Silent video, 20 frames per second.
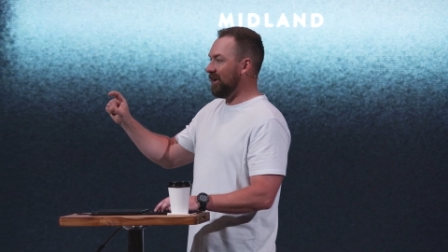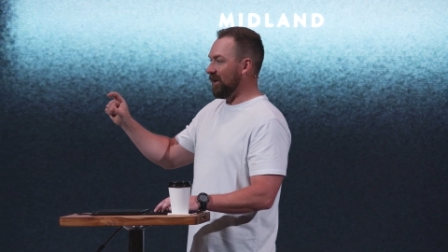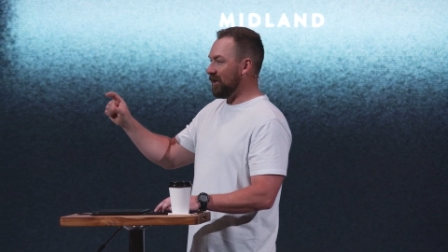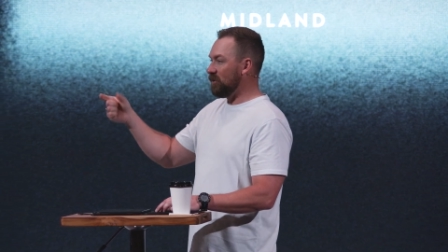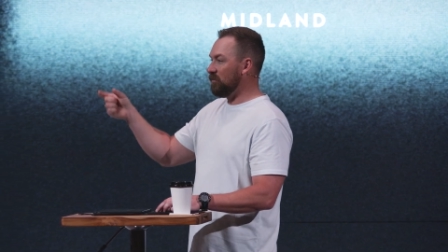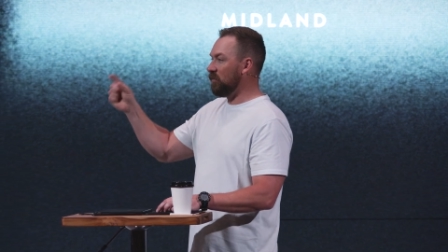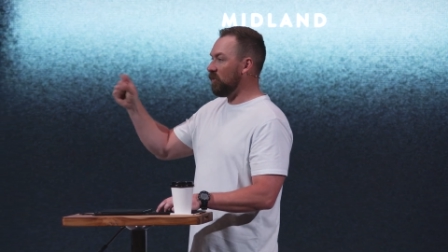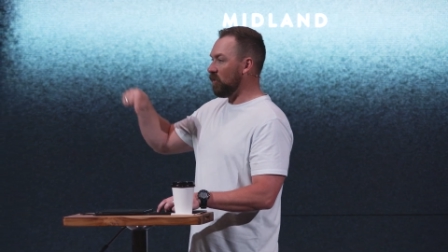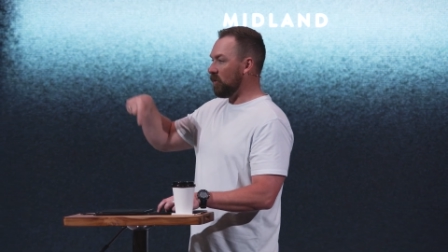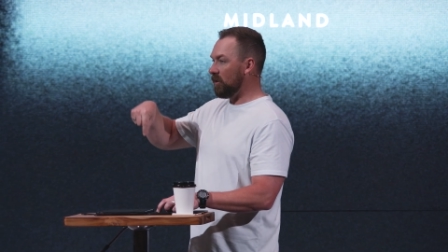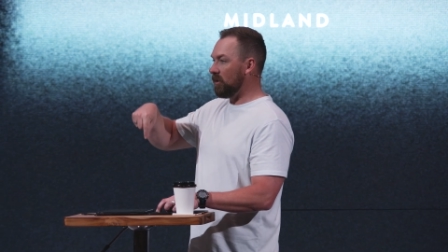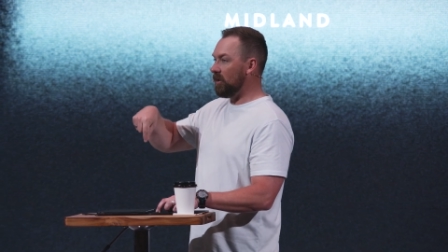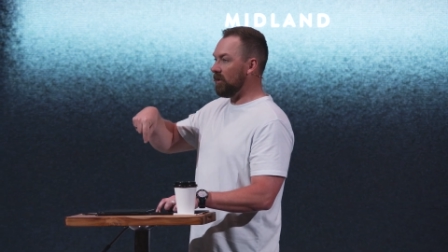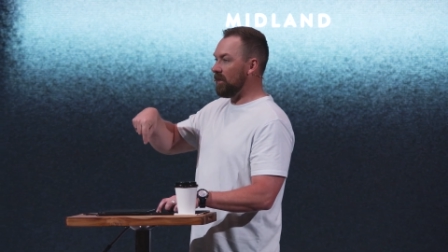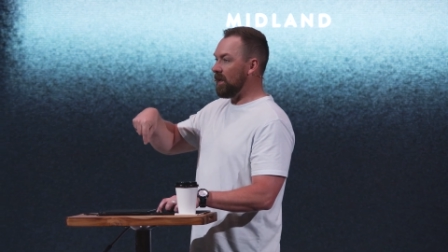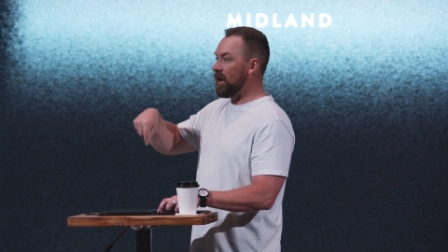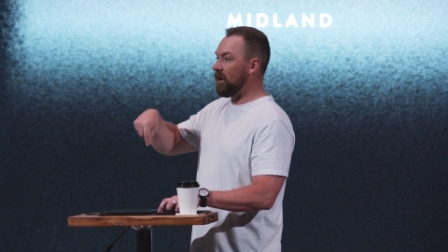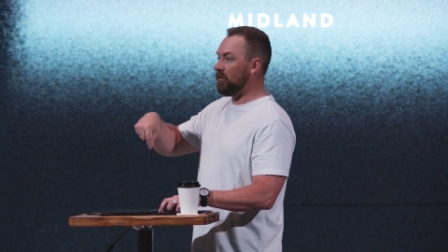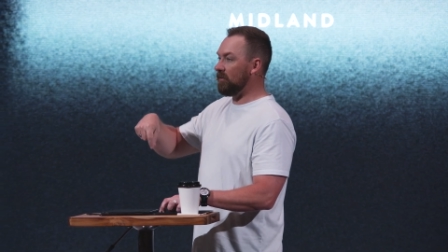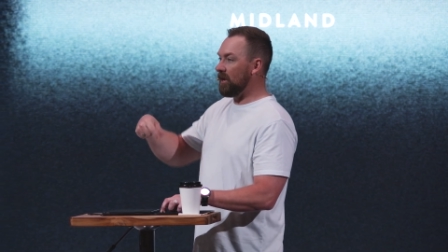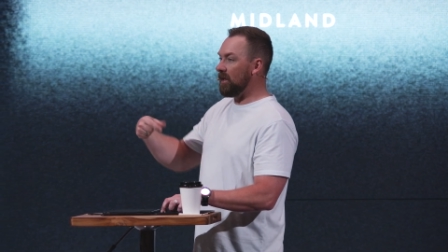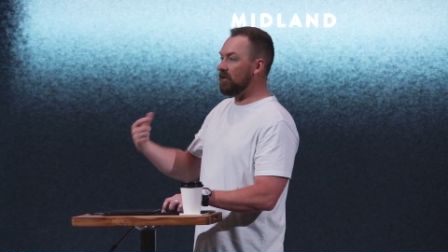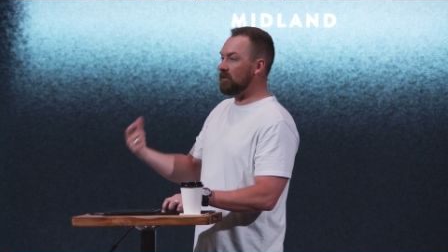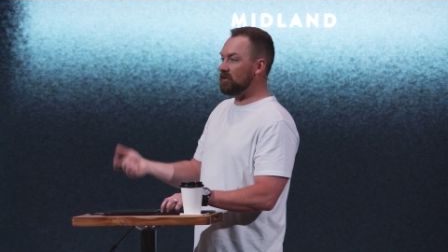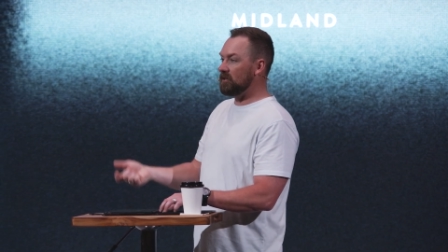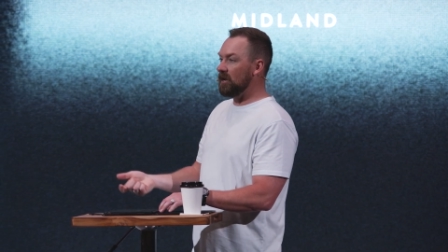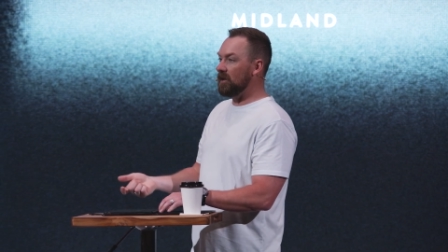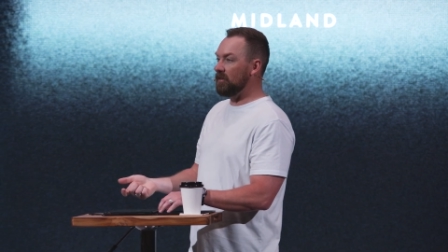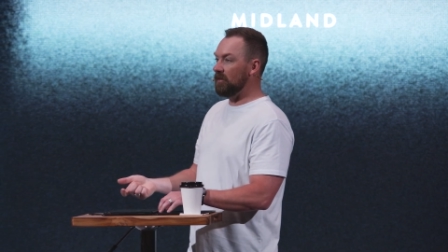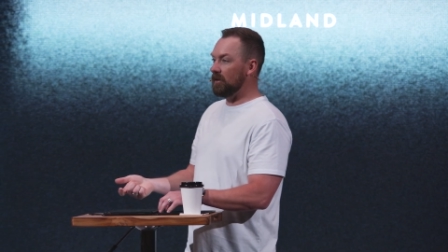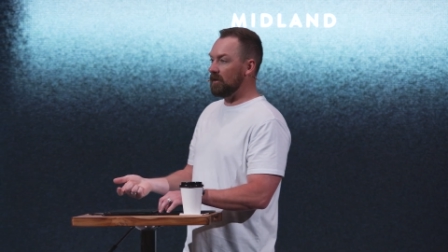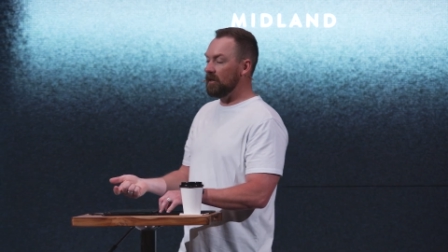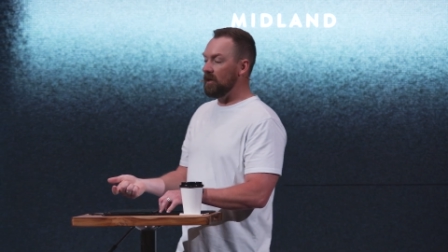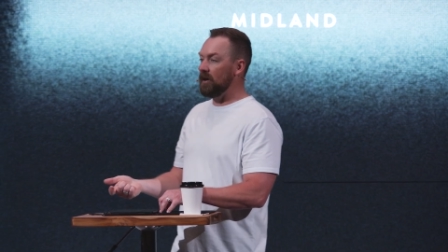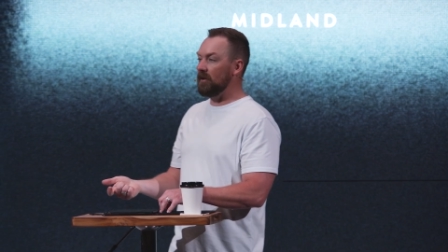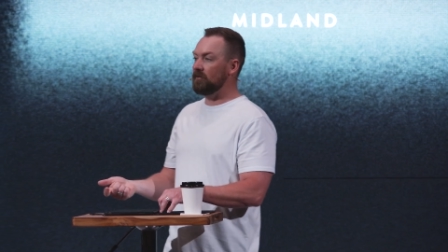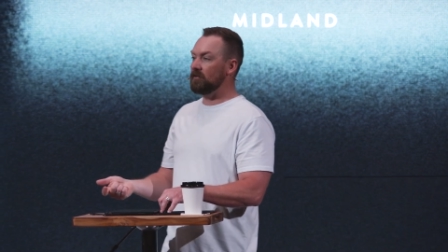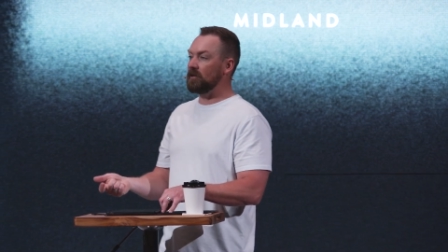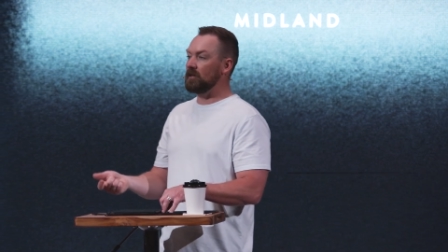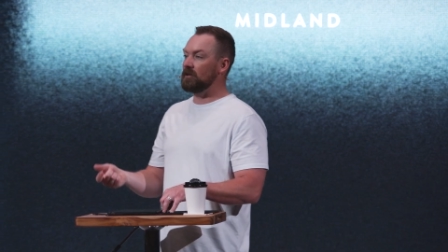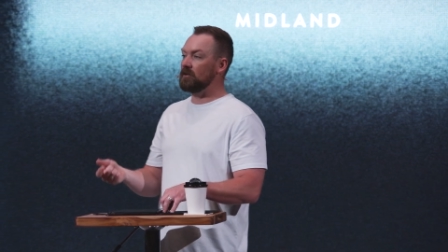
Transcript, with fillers: And you poured it all out, and now there's nothing left.